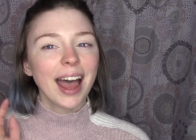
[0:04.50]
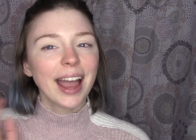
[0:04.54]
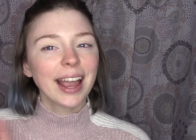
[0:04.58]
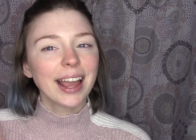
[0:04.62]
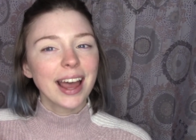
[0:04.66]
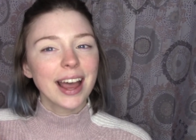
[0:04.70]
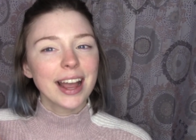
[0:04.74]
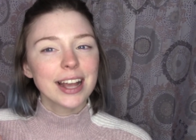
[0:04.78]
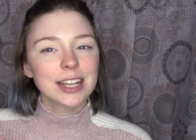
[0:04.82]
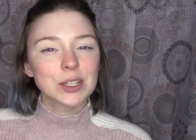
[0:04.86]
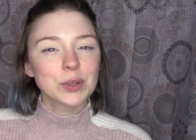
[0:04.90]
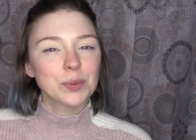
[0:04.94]

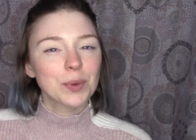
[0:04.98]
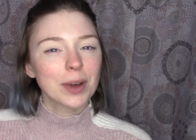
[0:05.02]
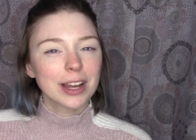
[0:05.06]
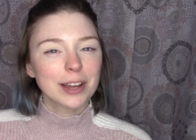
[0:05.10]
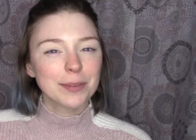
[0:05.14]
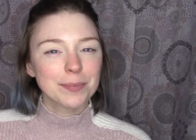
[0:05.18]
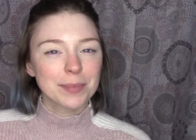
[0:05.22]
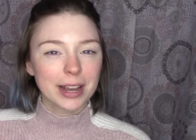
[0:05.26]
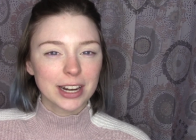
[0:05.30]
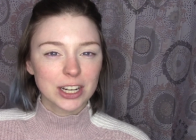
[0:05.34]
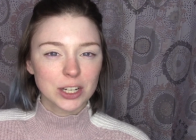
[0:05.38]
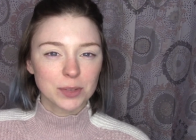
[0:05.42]
Hi guys, welcome
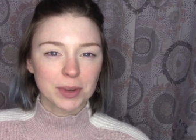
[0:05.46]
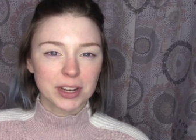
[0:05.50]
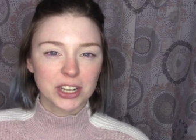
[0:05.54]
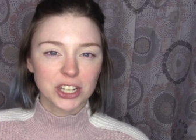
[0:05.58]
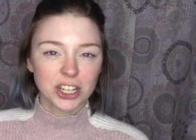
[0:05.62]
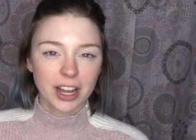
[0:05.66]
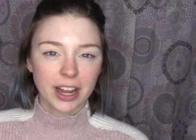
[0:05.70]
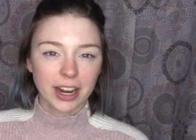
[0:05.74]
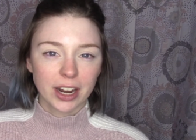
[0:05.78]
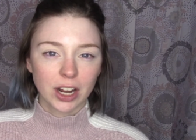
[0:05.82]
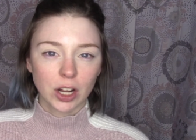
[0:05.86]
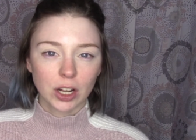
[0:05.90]
back to my
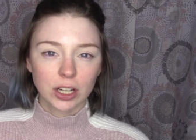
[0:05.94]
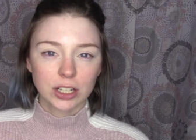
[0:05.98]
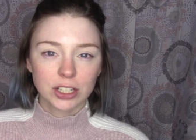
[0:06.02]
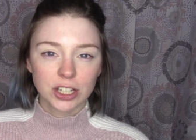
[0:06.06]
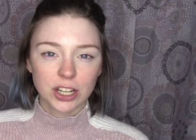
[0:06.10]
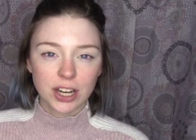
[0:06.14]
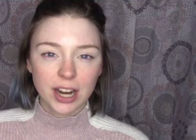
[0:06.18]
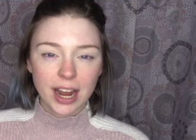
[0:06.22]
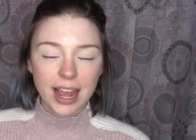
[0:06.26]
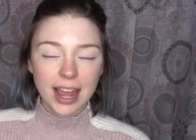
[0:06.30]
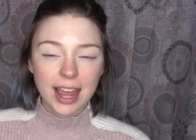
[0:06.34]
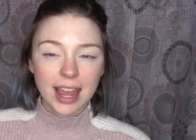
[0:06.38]
channel.
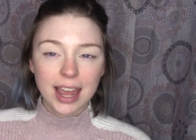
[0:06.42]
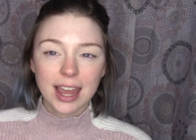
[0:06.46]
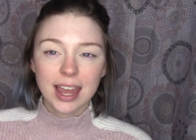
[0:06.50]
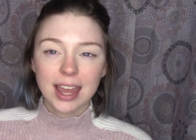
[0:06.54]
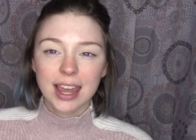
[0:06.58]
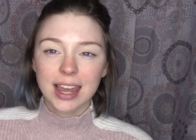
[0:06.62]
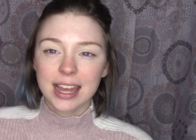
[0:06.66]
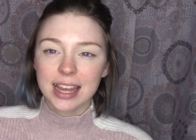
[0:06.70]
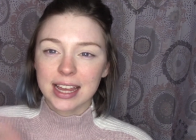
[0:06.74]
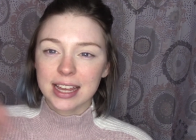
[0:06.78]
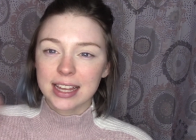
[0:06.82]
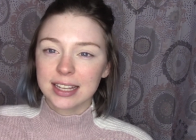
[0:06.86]
Today
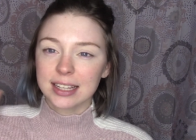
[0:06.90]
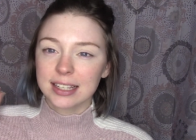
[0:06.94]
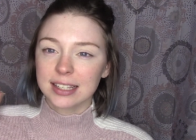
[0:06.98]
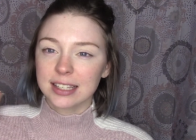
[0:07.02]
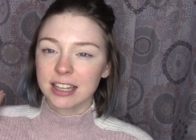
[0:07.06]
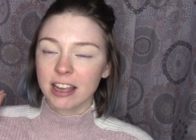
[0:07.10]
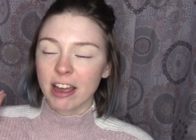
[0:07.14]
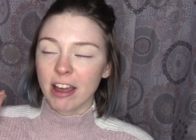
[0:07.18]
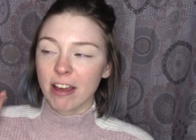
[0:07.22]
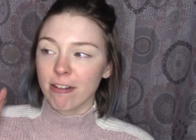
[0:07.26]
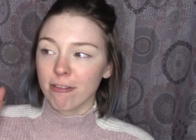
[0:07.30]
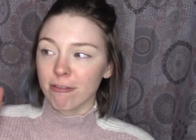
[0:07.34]
is
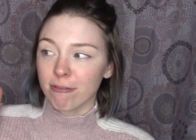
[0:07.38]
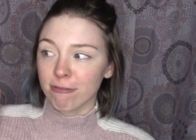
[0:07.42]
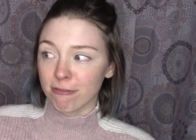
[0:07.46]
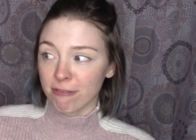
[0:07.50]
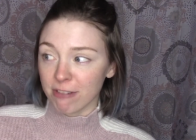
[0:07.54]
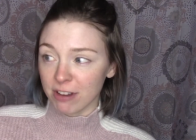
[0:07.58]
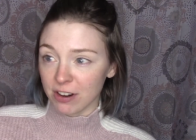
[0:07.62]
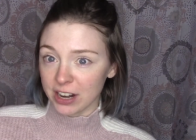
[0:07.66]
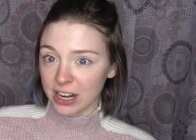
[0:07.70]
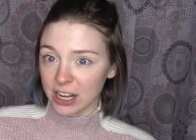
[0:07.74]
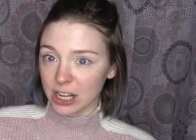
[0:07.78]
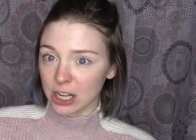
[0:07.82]

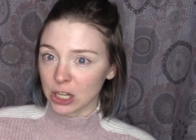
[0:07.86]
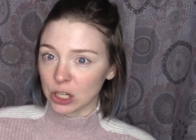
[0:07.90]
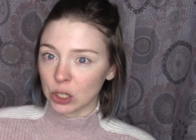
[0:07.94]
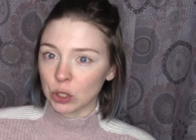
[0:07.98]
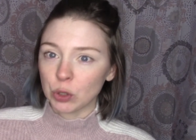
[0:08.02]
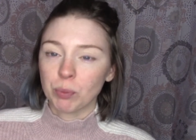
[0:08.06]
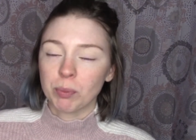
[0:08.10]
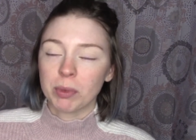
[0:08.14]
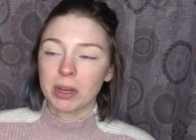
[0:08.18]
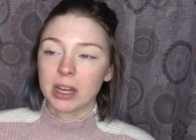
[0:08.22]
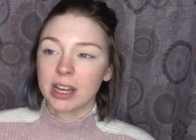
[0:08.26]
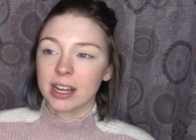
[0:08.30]
very
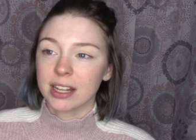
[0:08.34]
gloomy.